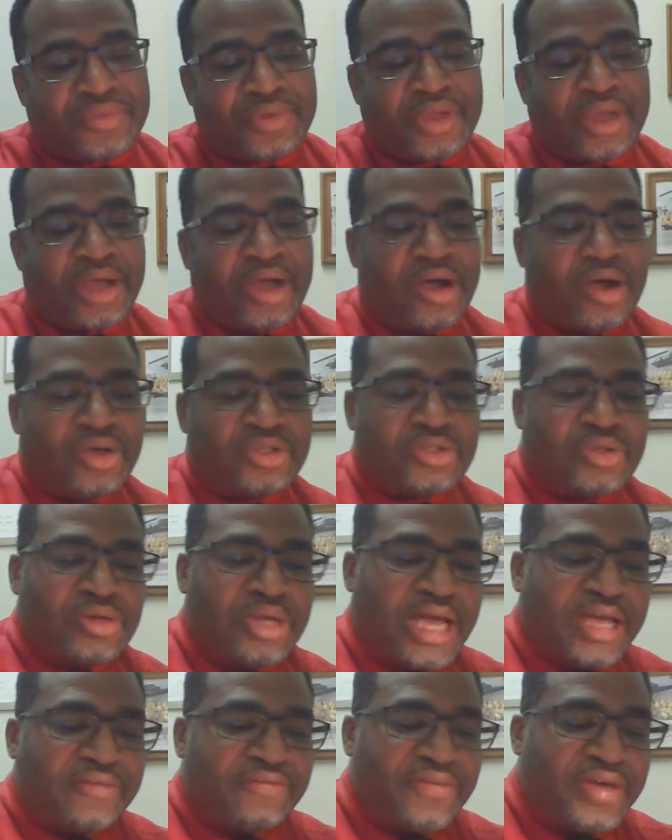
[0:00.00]
I also
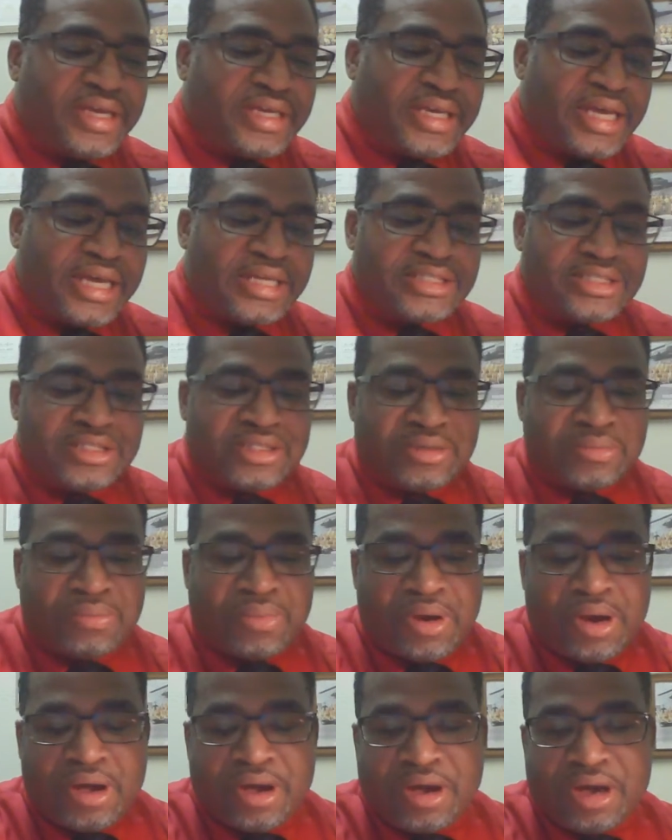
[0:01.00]
like vacationing
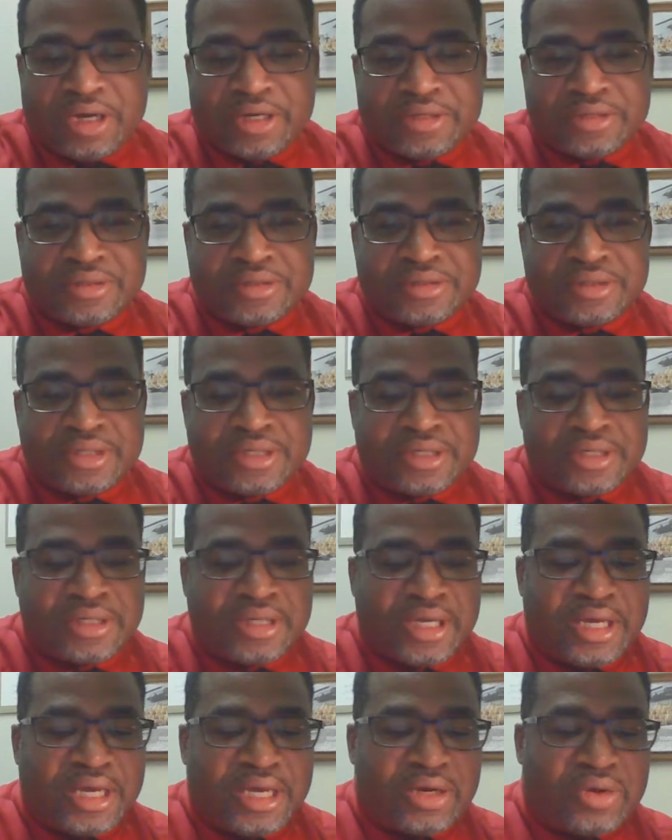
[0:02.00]
abroad
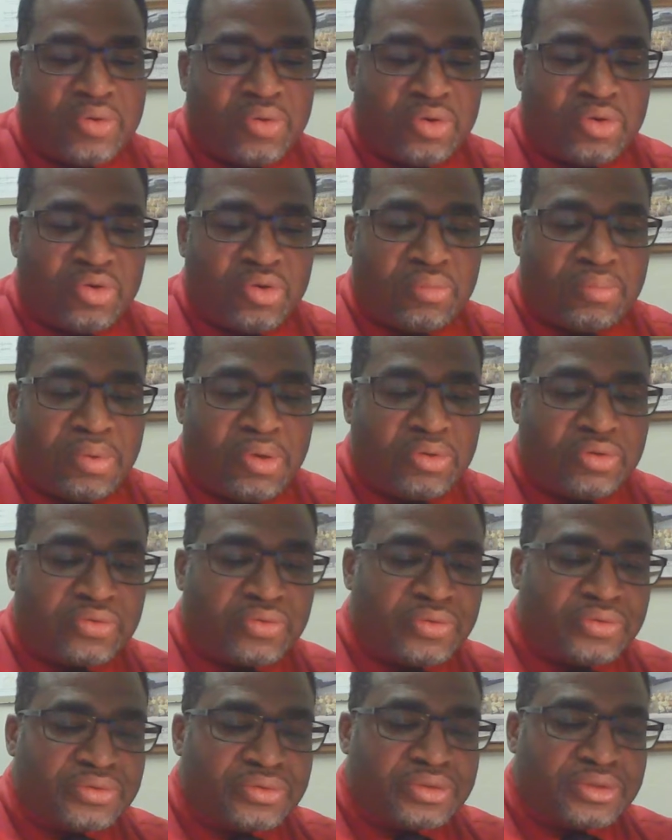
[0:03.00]
and going on boat
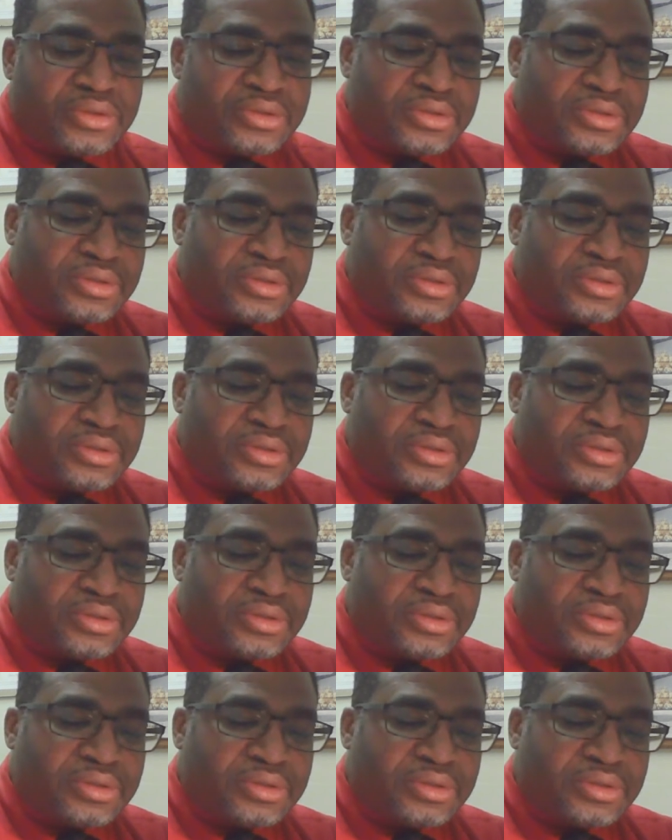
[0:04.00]
cruises.